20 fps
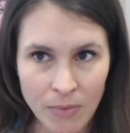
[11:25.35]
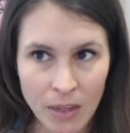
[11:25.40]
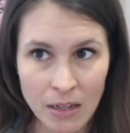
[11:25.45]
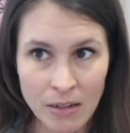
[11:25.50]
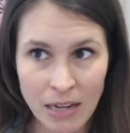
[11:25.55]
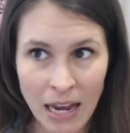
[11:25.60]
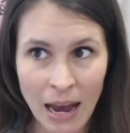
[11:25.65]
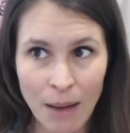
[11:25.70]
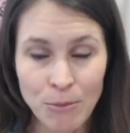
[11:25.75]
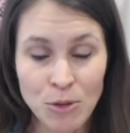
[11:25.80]

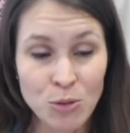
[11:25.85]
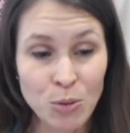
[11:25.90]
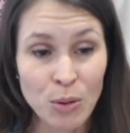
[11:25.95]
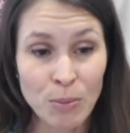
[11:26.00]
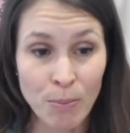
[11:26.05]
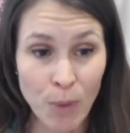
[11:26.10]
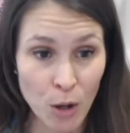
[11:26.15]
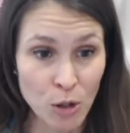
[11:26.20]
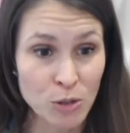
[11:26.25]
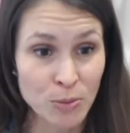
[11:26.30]
times when
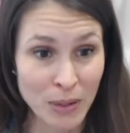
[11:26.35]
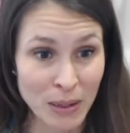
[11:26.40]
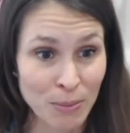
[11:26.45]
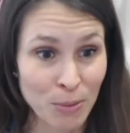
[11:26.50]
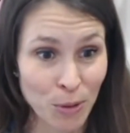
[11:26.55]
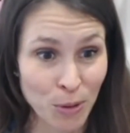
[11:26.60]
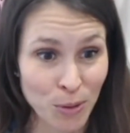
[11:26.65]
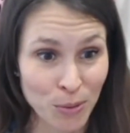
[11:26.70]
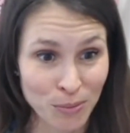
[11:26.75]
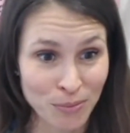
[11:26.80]
most
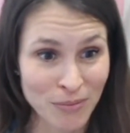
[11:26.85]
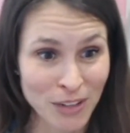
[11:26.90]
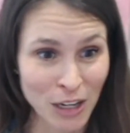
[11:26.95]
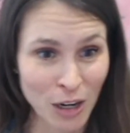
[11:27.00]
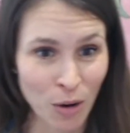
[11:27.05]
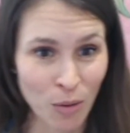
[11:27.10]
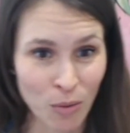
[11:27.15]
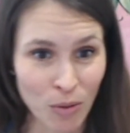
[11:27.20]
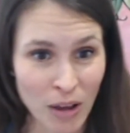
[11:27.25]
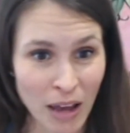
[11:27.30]
people,
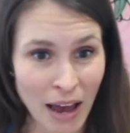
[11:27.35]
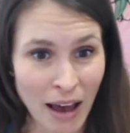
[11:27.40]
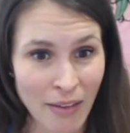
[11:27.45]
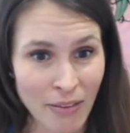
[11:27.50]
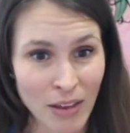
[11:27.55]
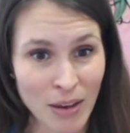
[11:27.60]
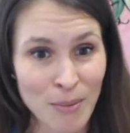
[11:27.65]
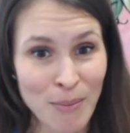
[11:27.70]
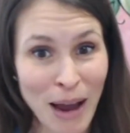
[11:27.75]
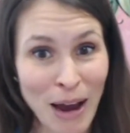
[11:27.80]

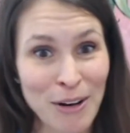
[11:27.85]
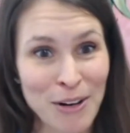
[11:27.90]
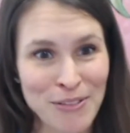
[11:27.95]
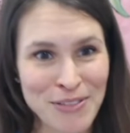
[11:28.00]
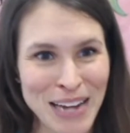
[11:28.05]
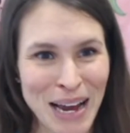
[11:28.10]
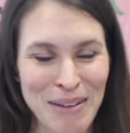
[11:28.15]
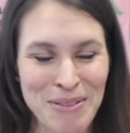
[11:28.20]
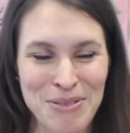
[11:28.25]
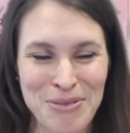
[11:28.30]
the amount of
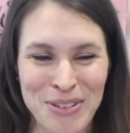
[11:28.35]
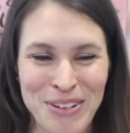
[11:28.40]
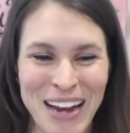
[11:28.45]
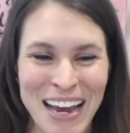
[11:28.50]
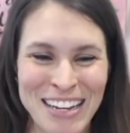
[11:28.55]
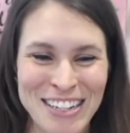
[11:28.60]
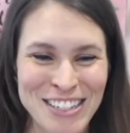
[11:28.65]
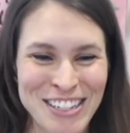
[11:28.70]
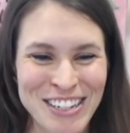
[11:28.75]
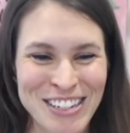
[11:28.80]
times per
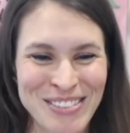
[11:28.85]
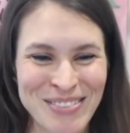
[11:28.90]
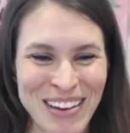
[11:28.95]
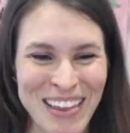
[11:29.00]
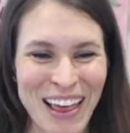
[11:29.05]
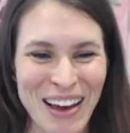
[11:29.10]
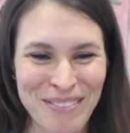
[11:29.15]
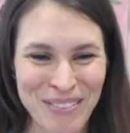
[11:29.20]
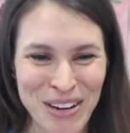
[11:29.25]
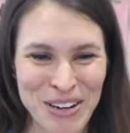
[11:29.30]
day,
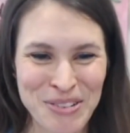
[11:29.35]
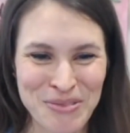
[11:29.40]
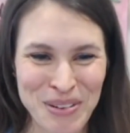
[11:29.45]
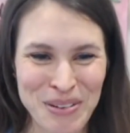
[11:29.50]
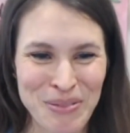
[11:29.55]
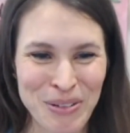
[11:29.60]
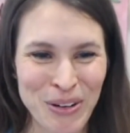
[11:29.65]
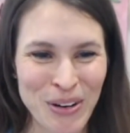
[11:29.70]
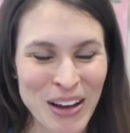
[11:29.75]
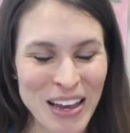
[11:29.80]
that most
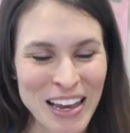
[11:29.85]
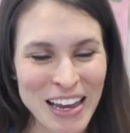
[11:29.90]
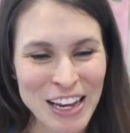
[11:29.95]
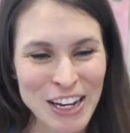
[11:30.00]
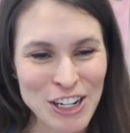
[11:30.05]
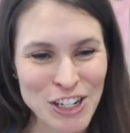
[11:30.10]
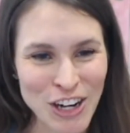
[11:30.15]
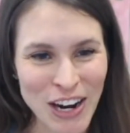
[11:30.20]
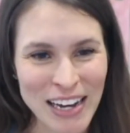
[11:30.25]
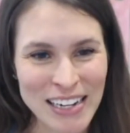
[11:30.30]
people
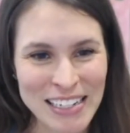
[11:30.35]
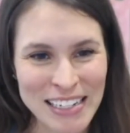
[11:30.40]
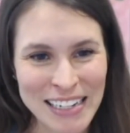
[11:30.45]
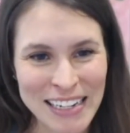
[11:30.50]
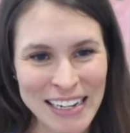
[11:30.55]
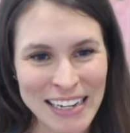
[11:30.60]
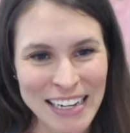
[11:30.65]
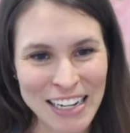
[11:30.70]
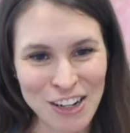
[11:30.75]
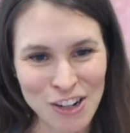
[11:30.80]
try to
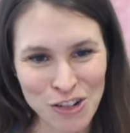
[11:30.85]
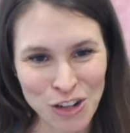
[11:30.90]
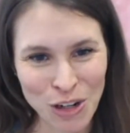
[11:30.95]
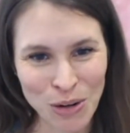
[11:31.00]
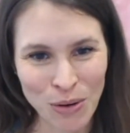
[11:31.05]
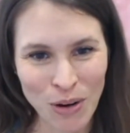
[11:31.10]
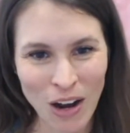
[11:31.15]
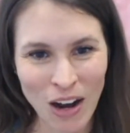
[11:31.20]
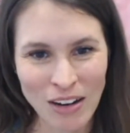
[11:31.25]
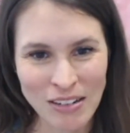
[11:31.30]
get an
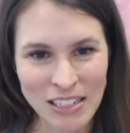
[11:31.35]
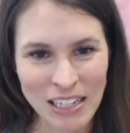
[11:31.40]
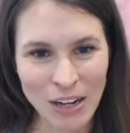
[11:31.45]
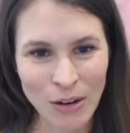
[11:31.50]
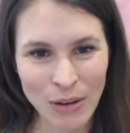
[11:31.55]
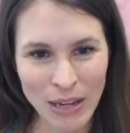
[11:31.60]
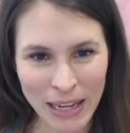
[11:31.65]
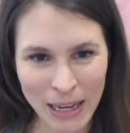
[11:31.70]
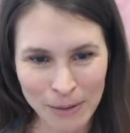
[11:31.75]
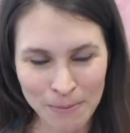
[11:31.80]
adrenal cocktail
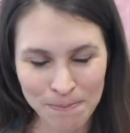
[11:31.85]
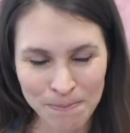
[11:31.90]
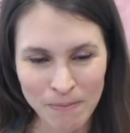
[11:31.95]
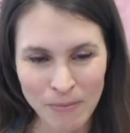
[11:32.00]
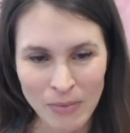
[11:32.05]
in.